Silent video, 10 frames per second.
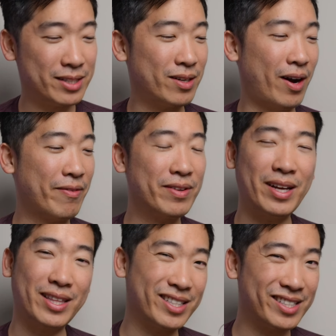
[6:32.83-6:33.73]
So I feel
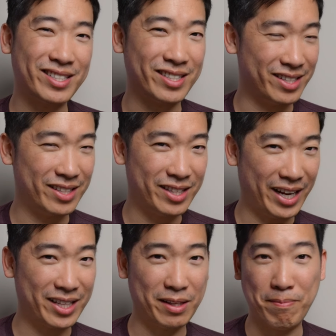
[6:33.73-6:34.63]
like this isn't
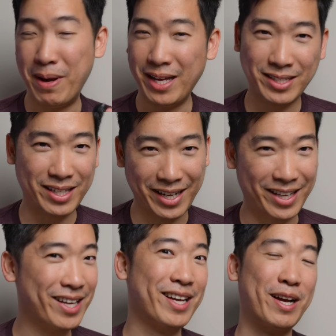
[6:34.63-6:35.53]
like the best like
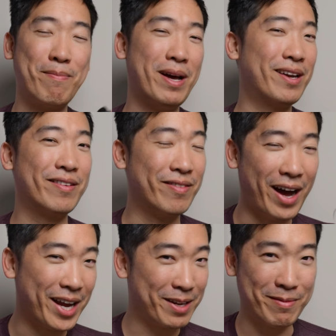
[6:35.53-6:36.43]
competitive
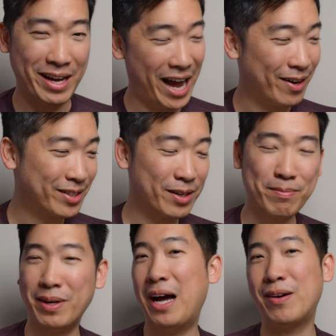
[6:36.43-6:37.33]
IEM out there,
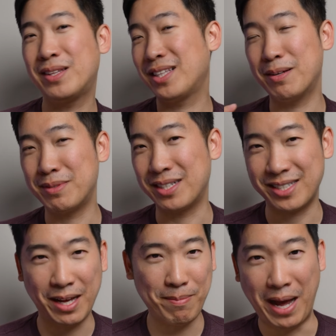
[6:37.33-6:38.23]
but I don't think the imaging is
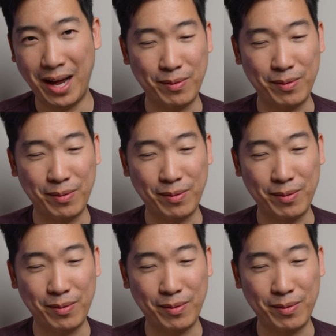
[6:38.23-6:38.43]
that bad.